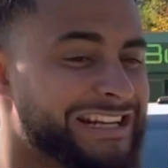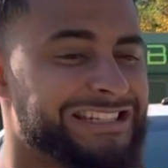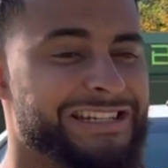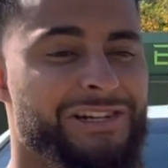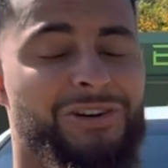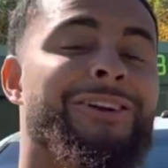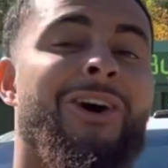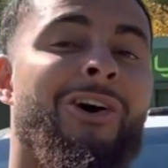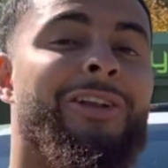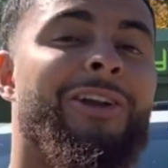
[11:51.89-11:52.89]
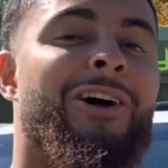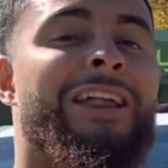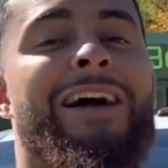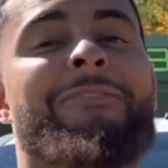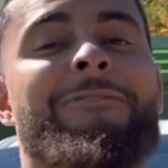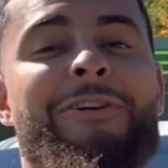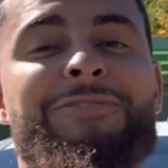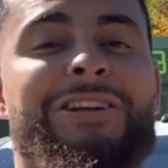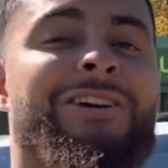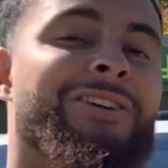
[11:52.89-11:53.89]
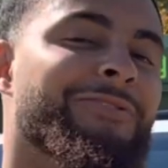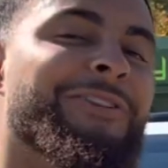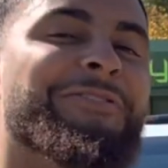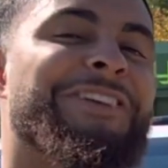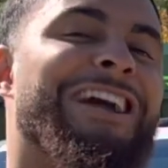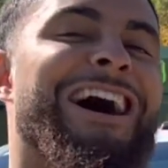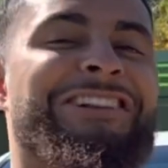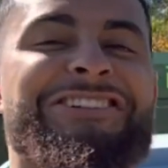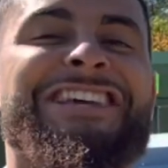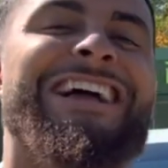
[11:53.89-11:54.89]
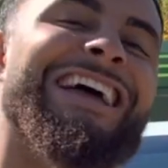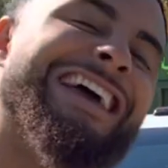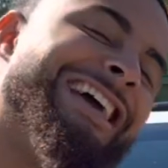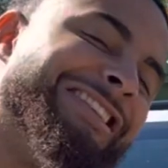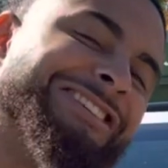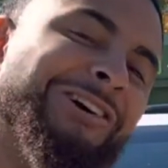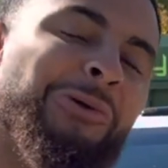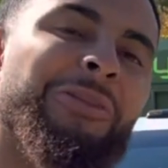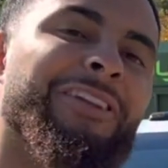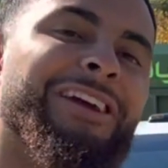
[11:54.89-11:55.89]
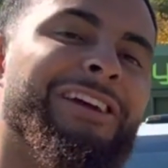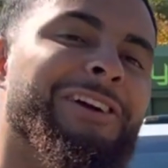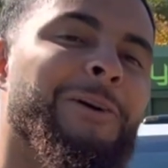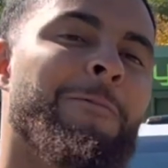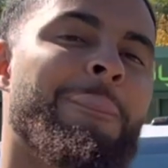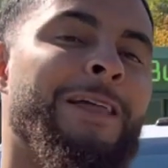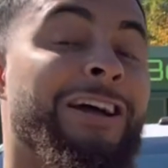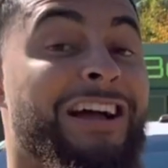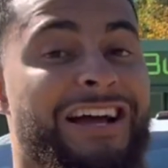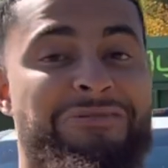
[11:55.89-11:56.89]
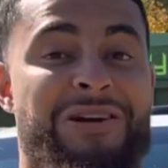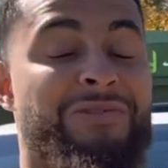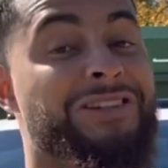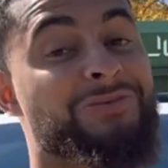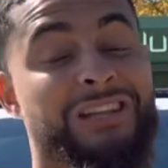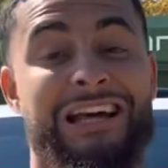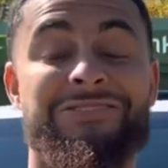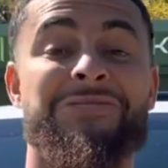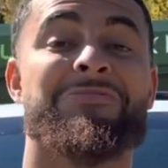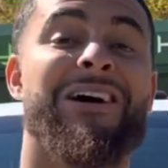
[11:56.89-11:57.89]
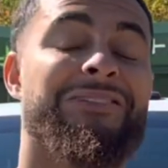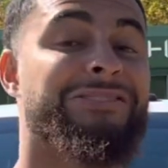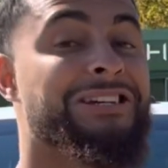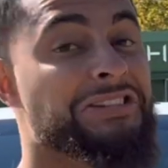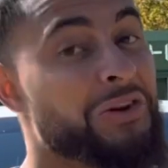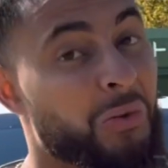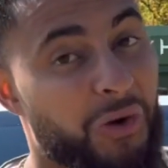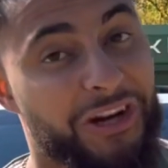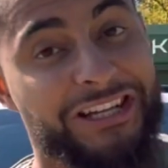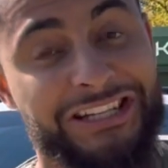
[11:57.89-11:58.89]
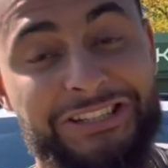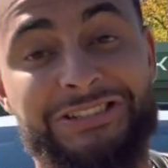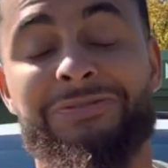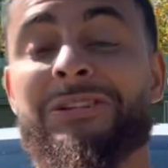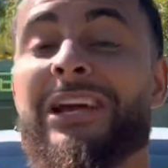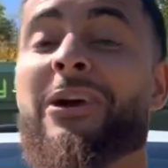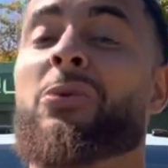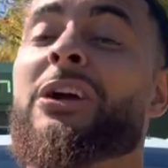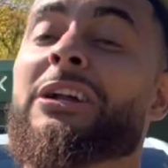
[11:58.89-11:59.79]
a deal, and all in all, I have $1,550 in this whole thing here. Hey, baby, that's what life's about. Let me tell you something, working deals. If you can't work a